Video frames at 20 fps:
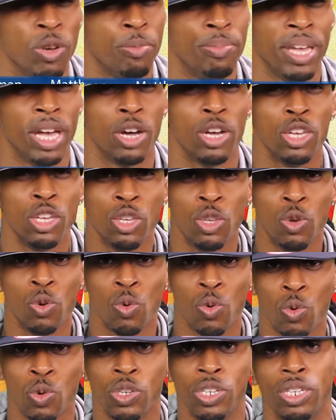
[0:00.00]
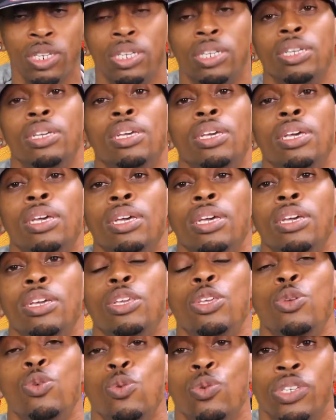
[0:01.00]
it will be a huge
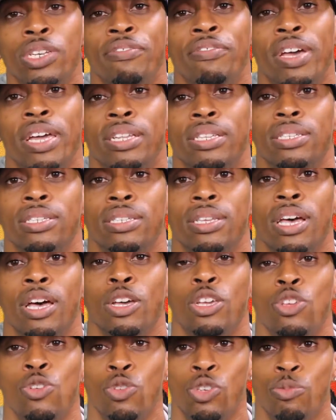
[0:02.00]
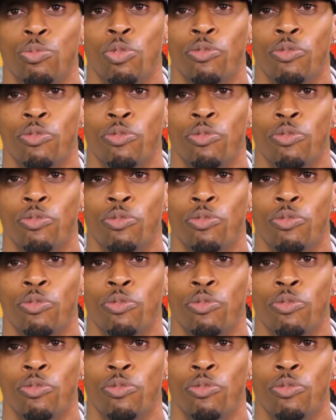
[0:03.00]
event, a huge